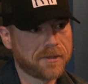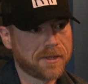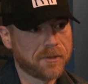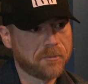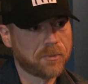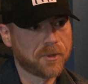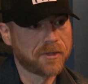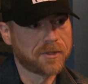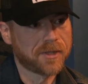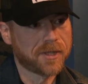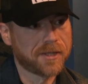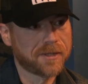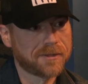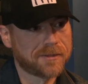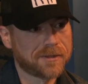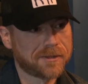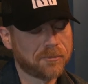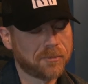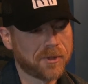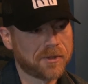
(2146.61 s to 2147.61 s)
he, he put
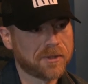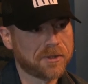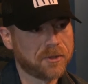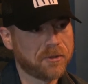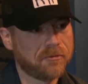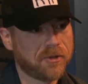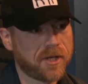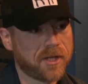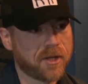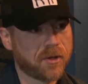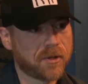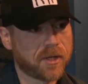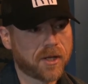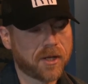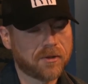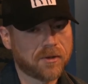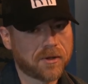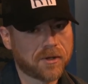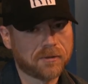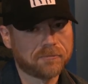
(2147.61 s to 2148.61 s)
that put the new video
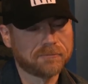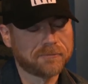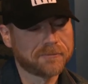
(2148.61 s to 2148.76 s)
together. Was that